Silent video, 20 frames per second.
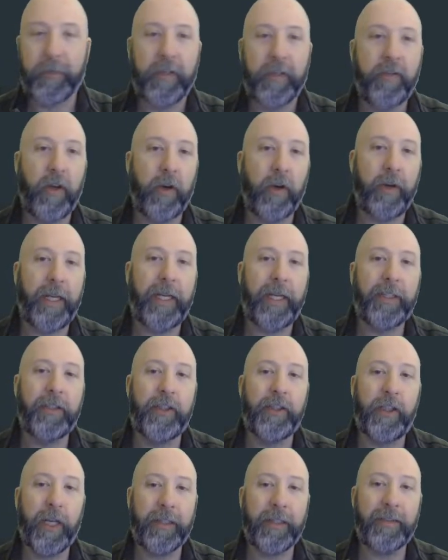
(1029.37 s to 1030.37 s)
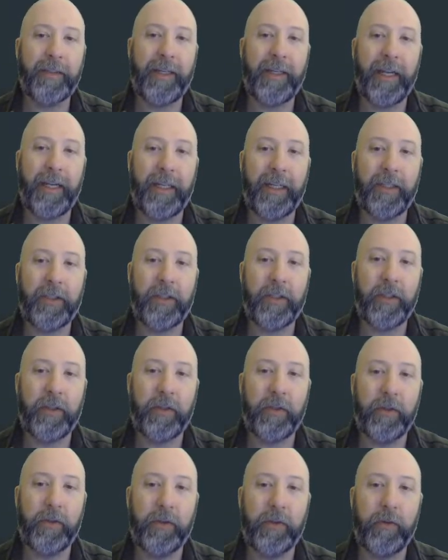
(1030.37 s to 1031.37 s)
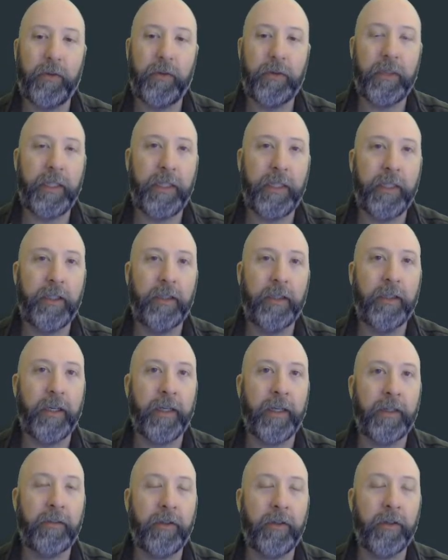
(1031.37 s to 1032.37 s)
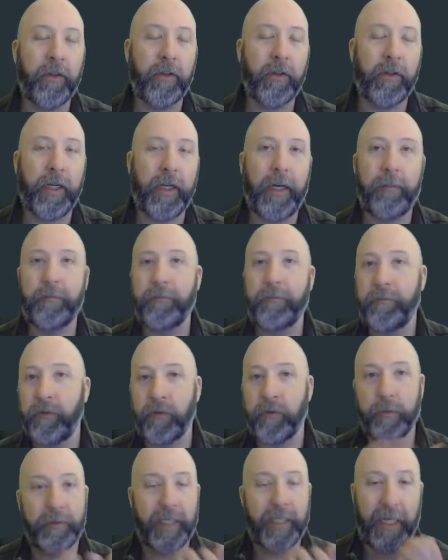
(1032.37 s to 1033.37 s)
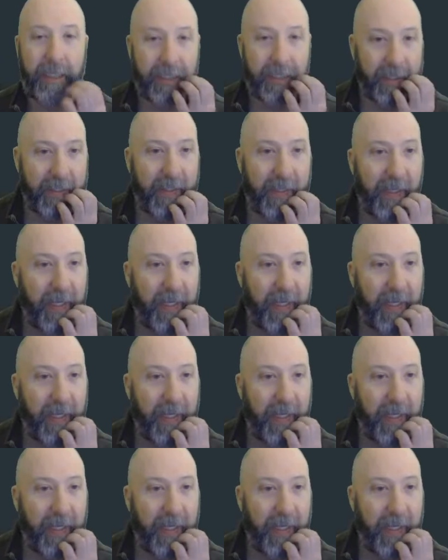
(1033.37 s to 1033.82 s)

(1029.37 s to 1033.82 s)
So it is just to get into the Euro Cup group stages.